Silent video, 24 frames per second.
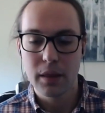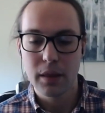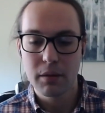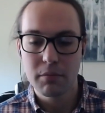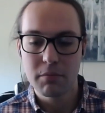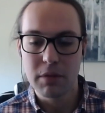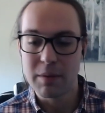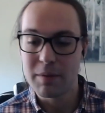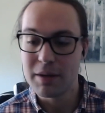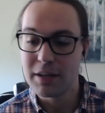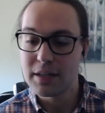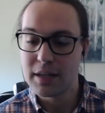
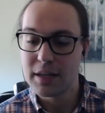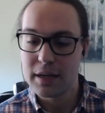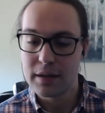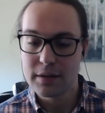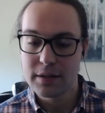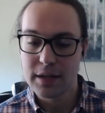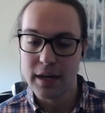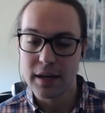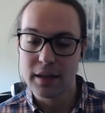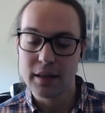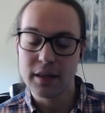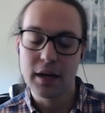maybe
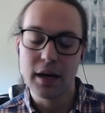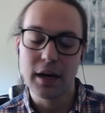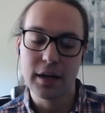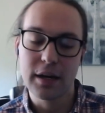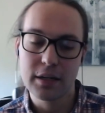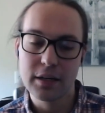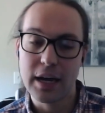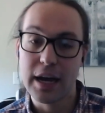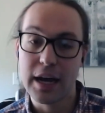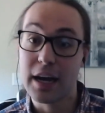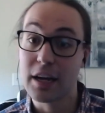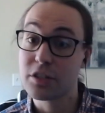take the
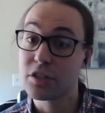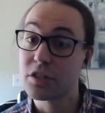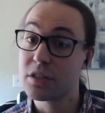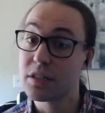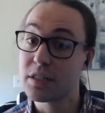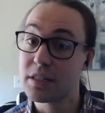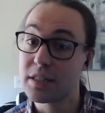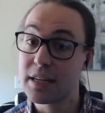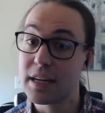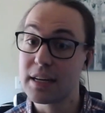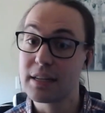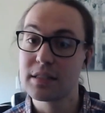action to
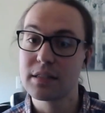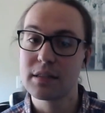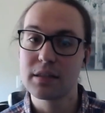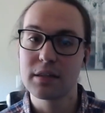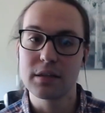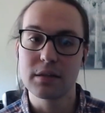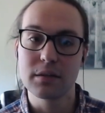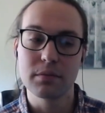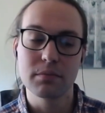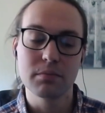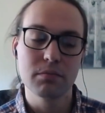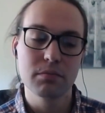test
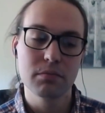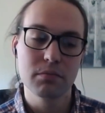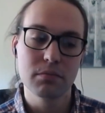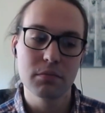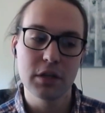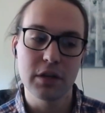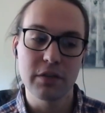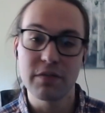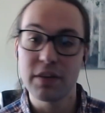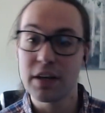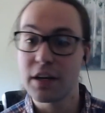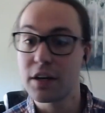the
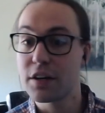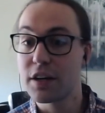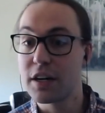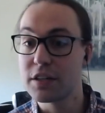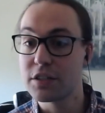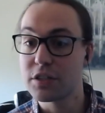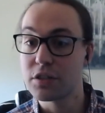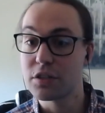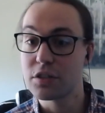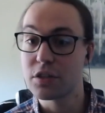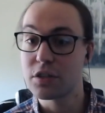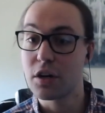
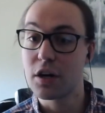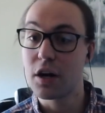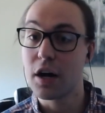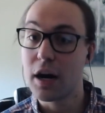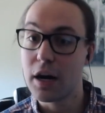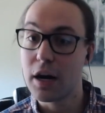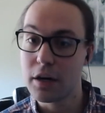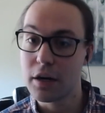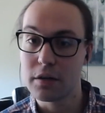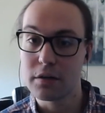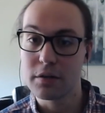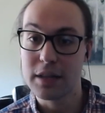configurations on
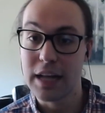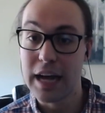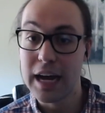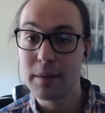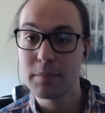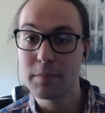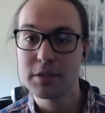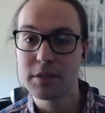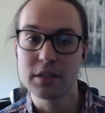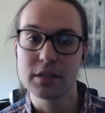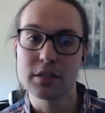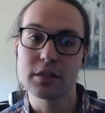our
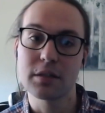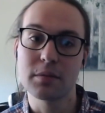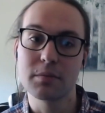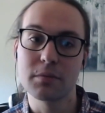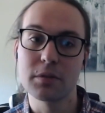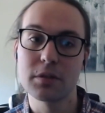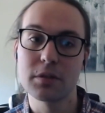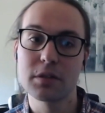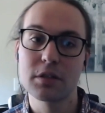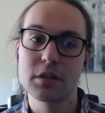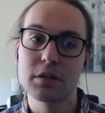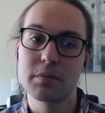lab
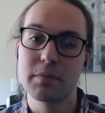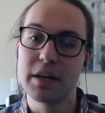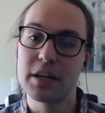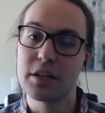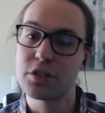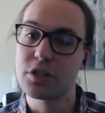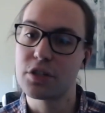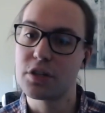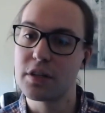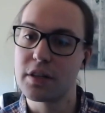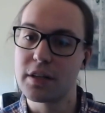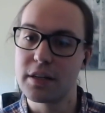systems to make
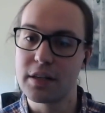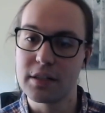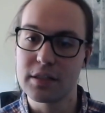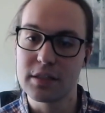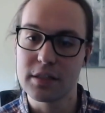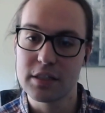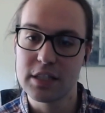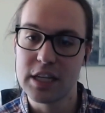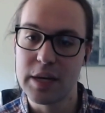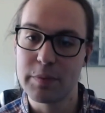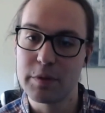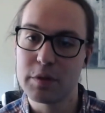sure that it's
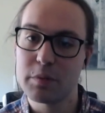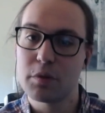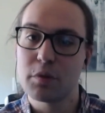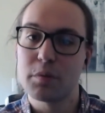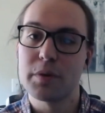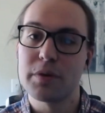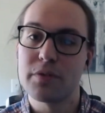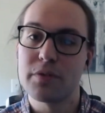acceptable